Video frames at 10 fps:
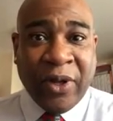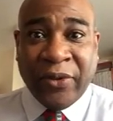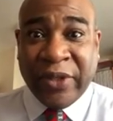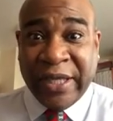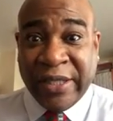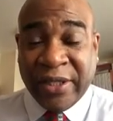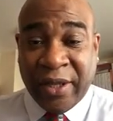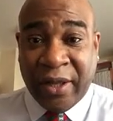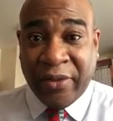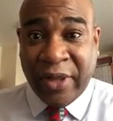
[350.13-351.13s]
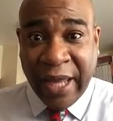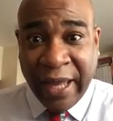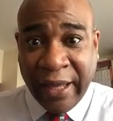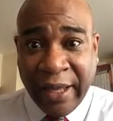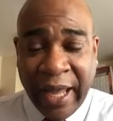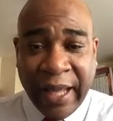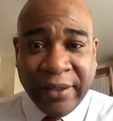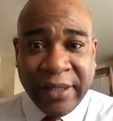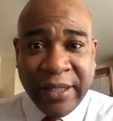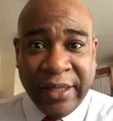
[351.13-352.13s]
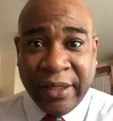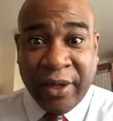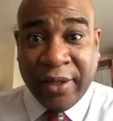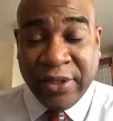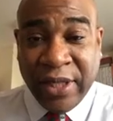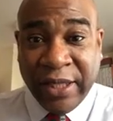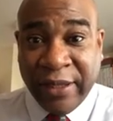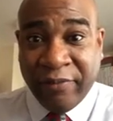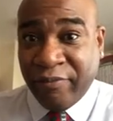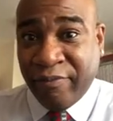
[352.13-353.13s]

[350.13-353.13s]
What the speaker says: got the guitar there, and he can't sell it.